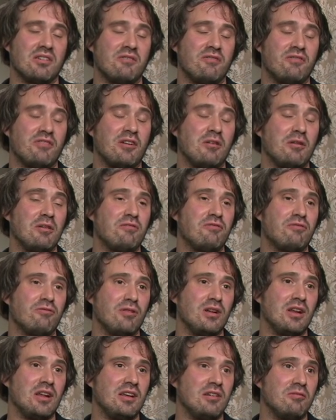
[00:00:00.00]
very
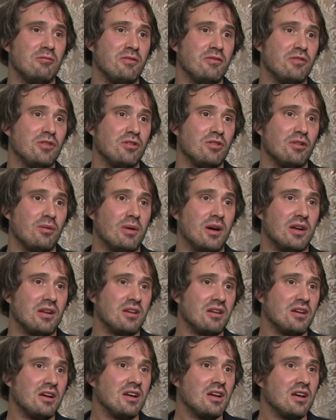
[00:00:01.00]
freely with you about
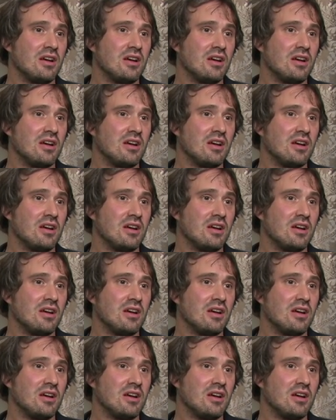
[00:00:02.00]
it,